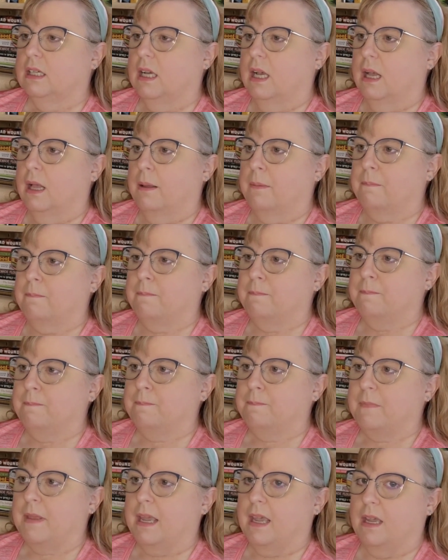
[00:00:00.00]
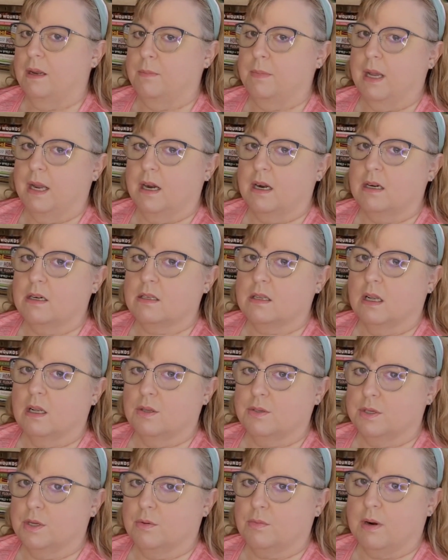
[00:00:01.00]
Anne Myers
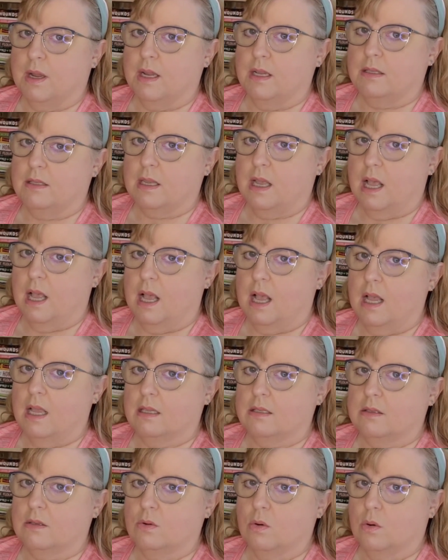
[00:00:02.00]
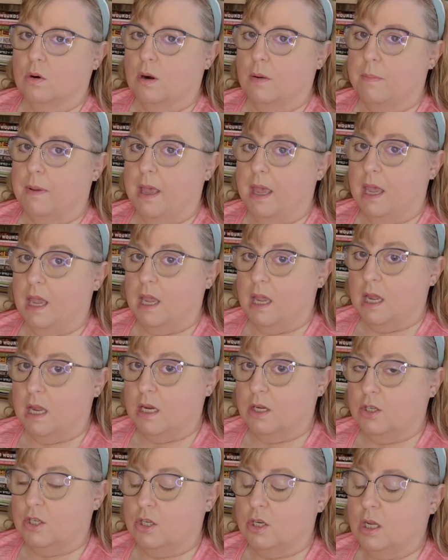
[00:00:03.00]
also writes as Nora
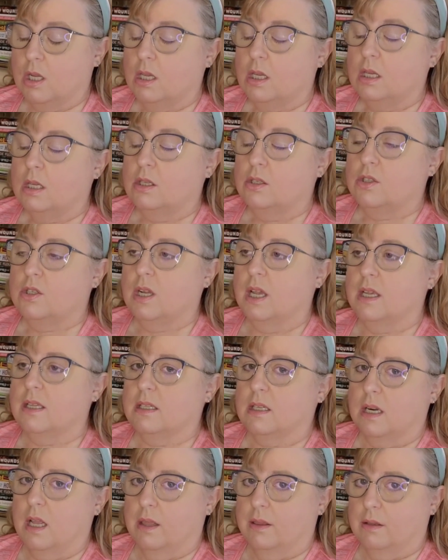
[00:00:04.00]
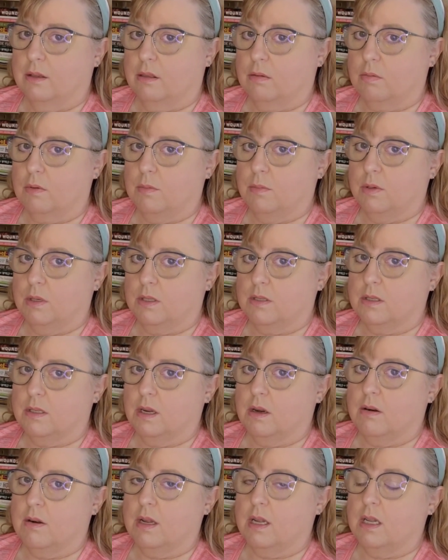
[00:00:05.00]
Page. She has another 3-book
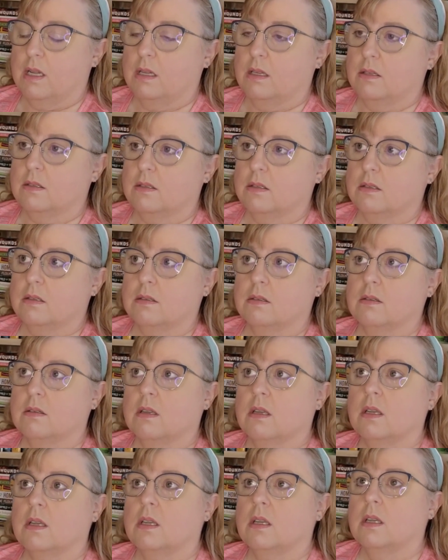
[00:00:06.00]
series.